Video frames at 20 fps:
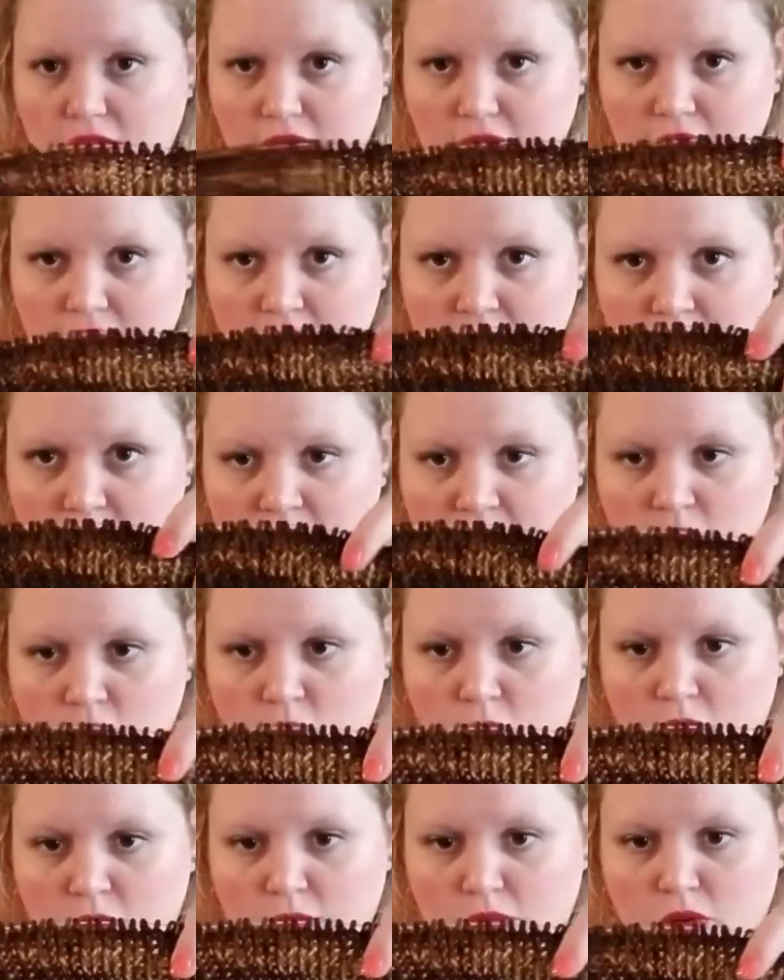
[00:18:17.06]
knit
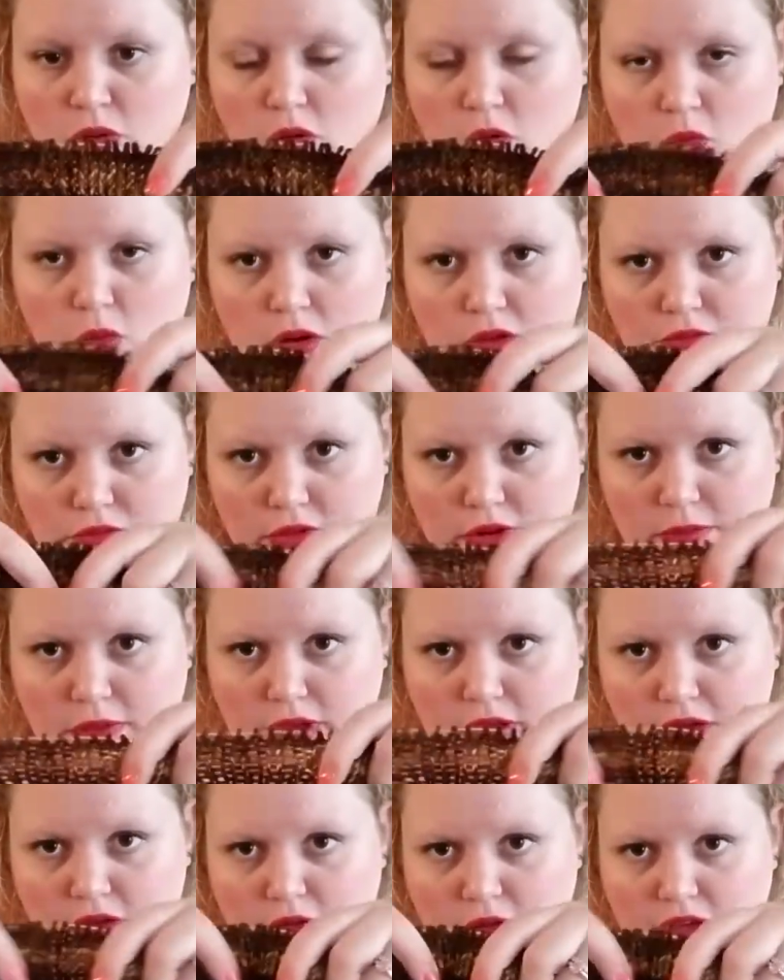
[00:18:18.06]
one, purl one
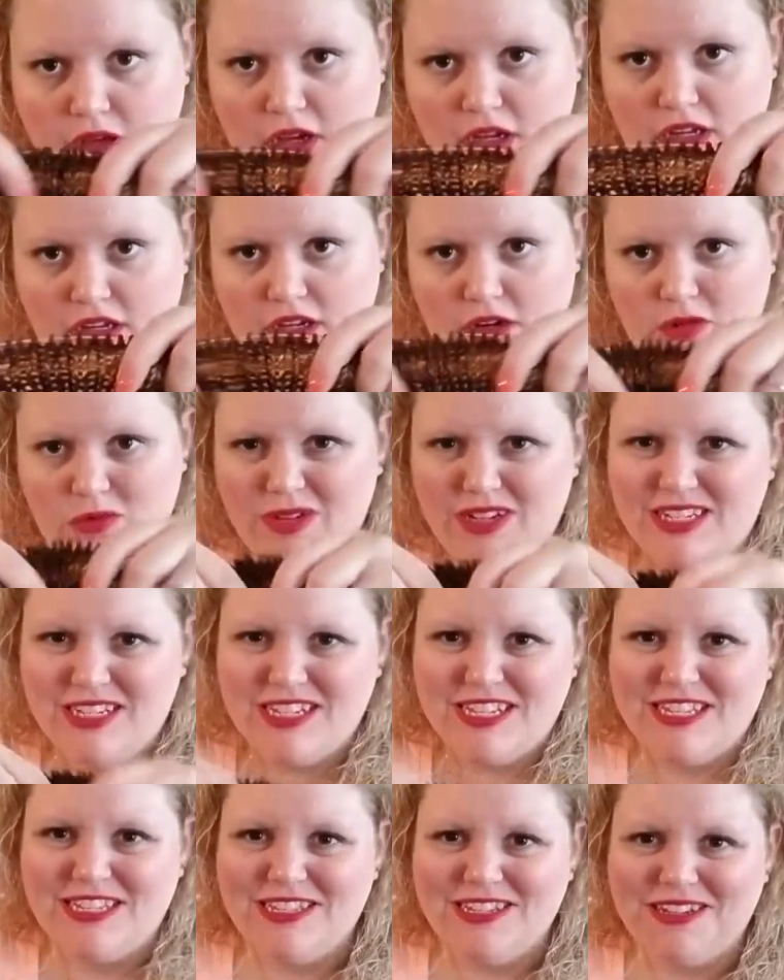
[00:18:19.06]
ribbing going on here, which
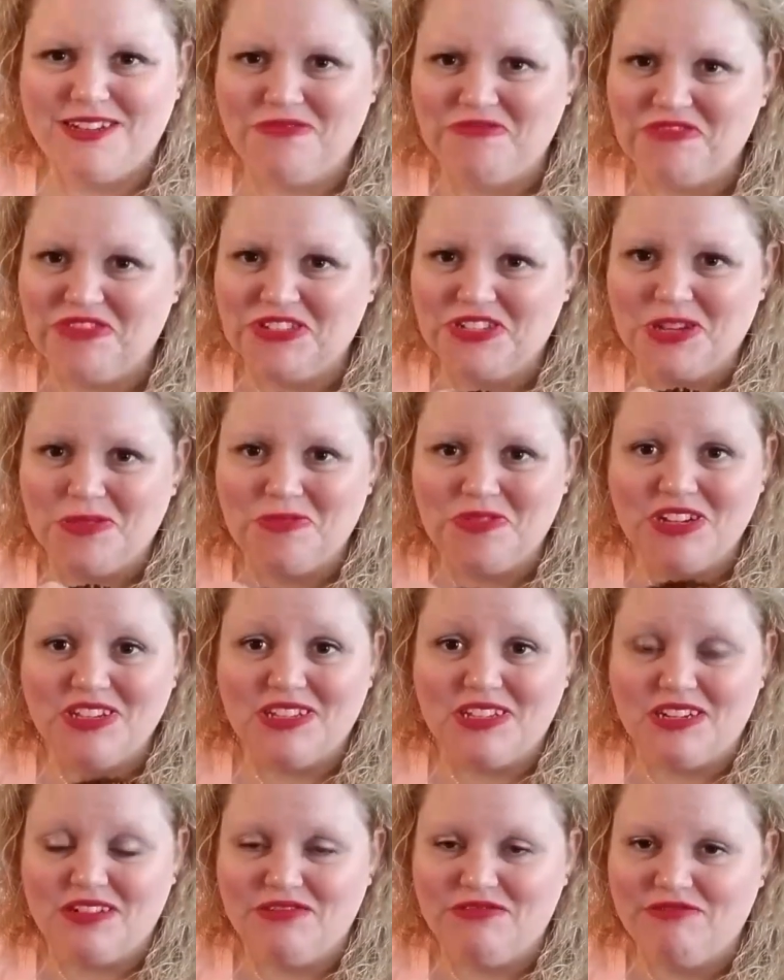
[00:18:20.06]
is, for some
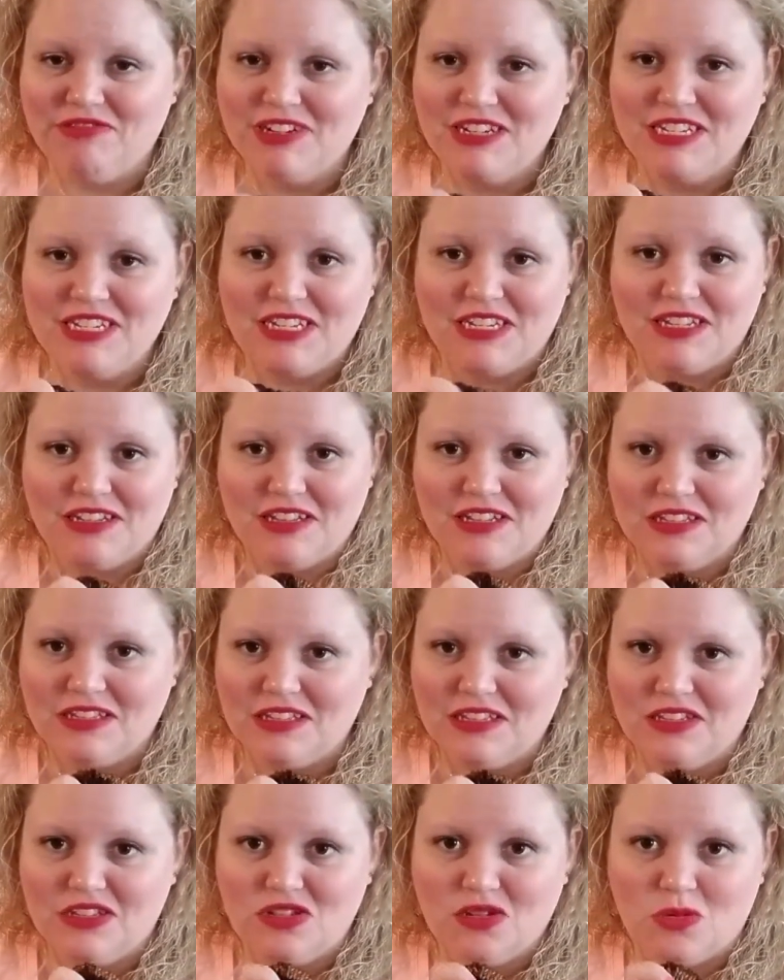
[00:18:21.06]
reason, it
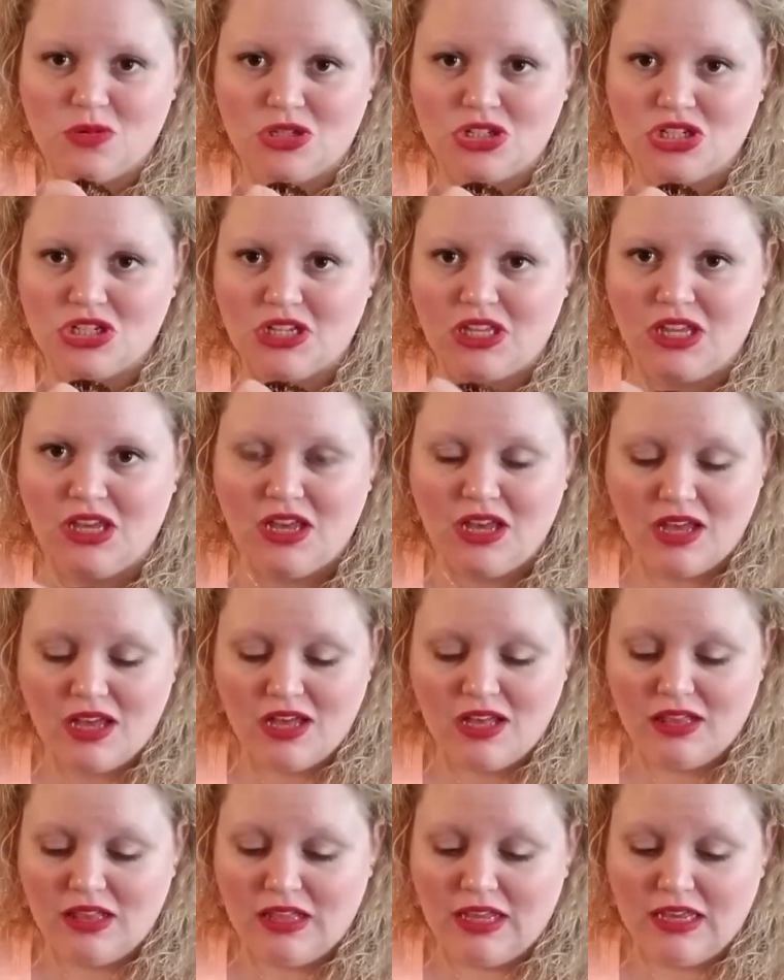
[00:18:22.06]
ridiculously squishy.
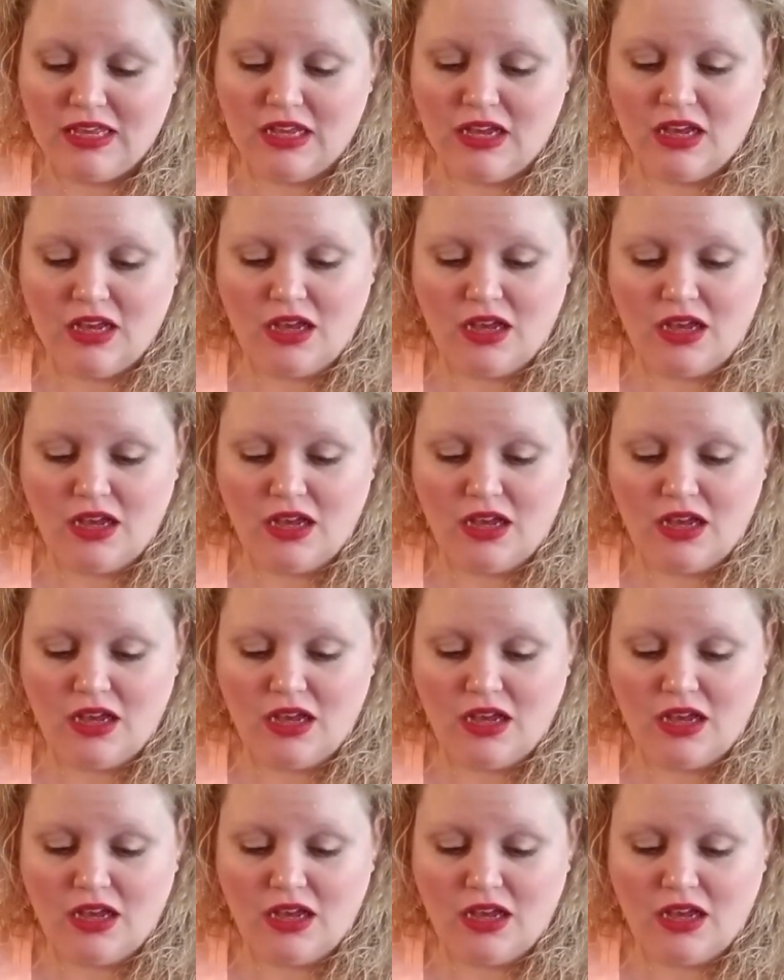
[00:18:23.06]
Like,